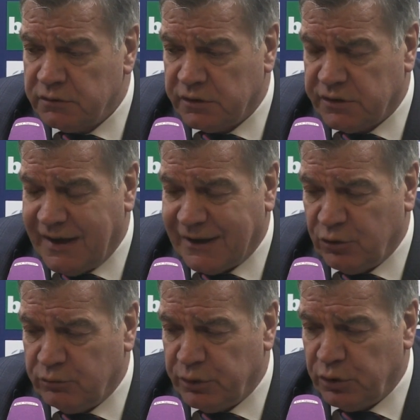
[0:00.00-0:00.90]
the
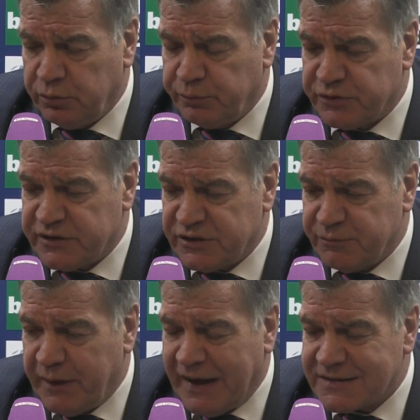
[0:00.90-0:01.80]
diagonal ball,
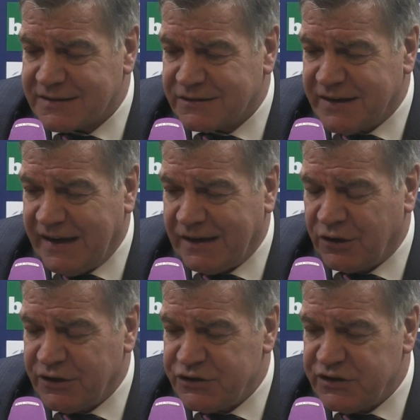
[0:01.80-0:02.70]
precision pass taken
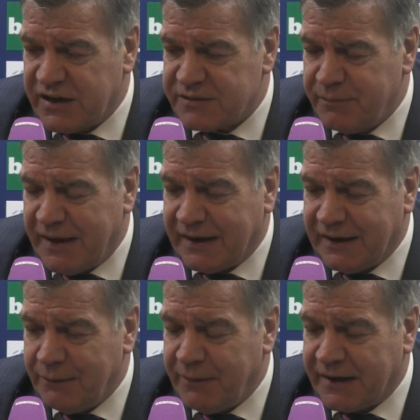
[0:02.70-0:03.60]
on his chest, bang
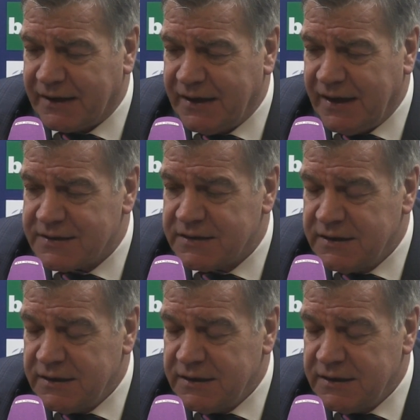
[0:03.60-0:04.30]
in the back of the net.